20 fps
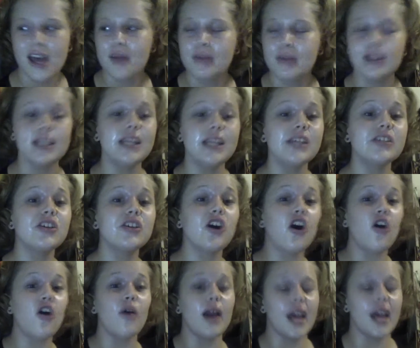Please
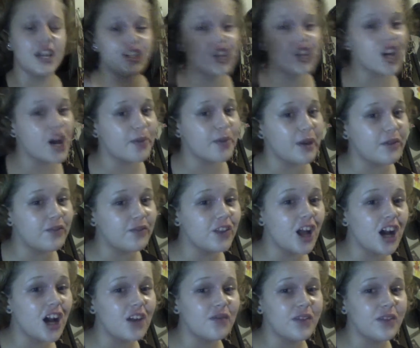go and check out my
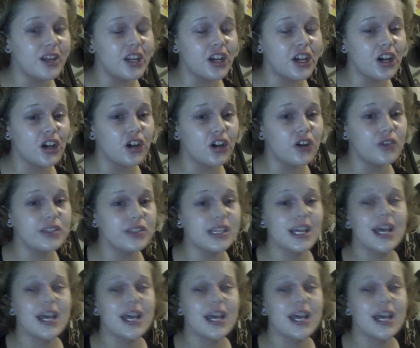vlog videos,